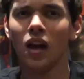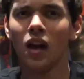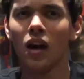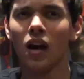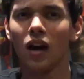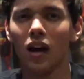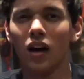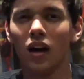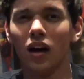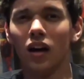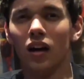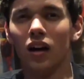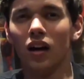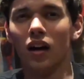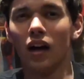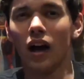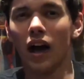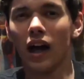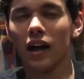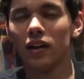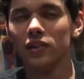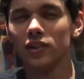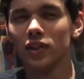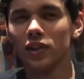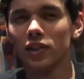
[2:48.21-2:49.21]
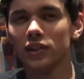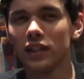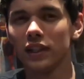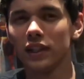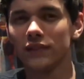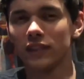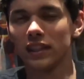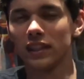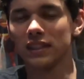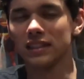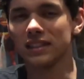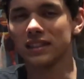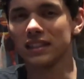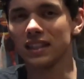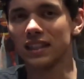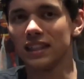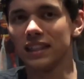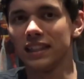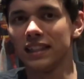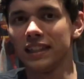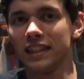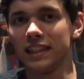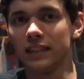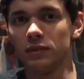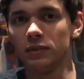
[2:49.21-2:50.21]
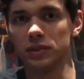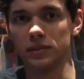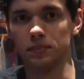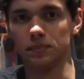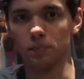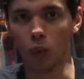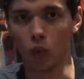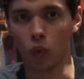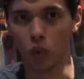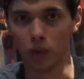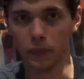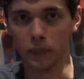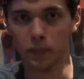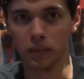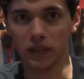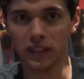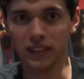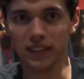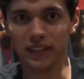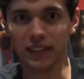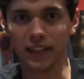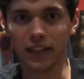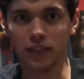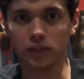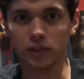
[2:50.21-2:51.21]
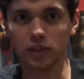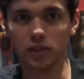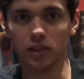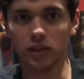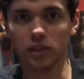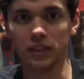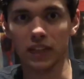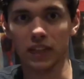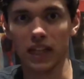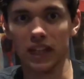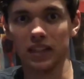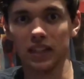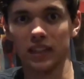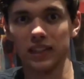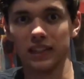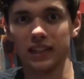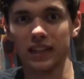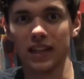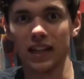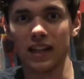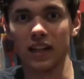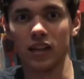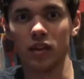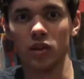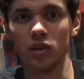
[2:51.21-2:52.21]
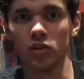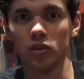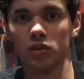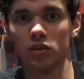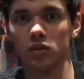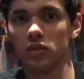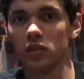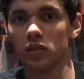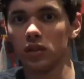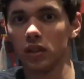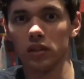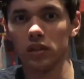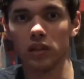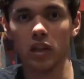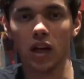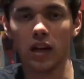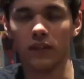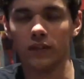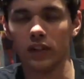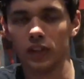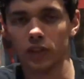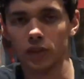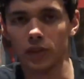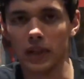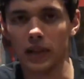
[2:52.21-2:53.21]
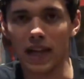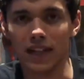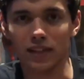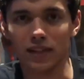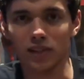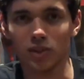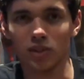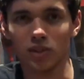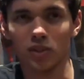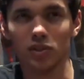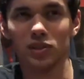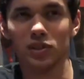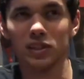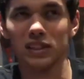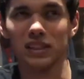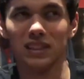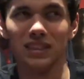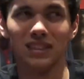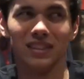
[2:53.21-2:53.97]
I don't know if I'd say he was born to play the character, kind of like how a lot of other actors